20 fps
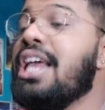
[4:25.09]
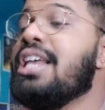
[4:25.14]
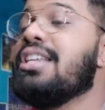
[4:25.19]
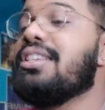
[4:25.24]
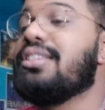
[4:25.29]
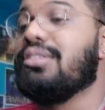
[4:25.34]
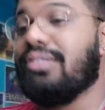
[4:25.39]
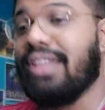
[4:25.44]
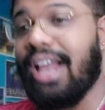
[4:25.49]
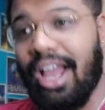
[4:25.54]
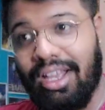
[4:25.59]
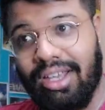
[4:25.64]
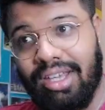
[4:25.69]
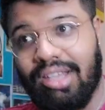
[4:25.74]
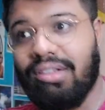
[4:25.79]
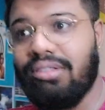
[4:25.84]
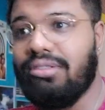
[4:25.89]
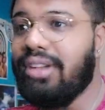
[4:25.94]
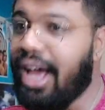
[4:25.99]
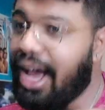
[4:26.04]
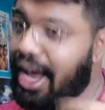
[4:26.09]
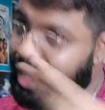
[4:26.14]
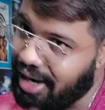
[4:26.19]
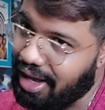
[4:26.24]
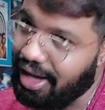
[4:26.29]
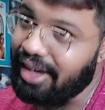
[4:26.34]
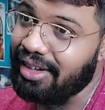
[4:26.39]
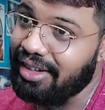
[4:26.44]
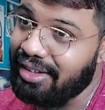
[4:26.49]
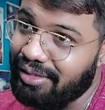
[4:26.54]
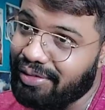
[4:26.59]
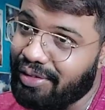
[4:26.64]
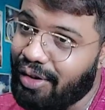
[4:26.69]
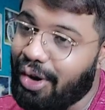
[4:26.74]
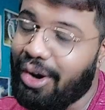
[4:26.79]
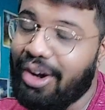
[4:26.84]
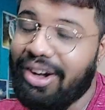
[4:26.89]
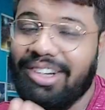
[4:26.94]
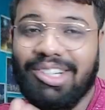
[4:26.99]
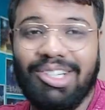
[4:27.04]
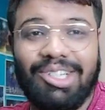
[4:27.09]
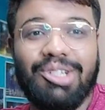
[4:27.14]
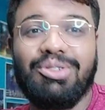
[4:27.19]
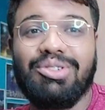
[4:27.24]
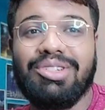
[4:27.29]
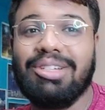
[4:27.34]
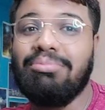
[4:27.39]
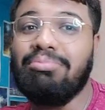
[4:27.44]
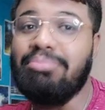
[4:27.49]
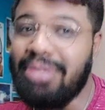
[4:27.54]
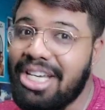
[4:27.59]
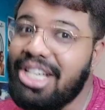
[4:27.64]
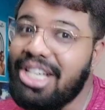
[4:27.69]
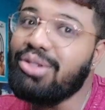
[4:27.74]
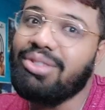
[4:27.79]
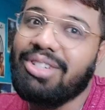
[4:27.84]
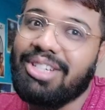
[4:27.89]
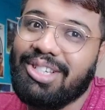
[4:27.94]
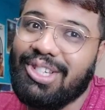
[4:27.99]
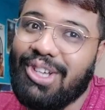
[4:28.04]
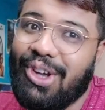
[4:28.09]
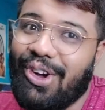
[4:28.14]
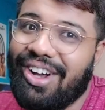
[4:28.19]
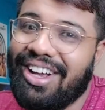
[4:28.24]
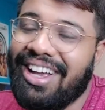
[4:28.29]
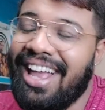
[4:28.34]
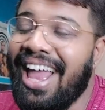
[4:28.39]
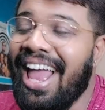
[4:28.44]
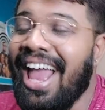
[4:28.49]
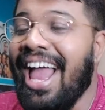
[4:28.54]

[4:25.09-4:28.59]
So thank you, Diana, for introducing me to this song.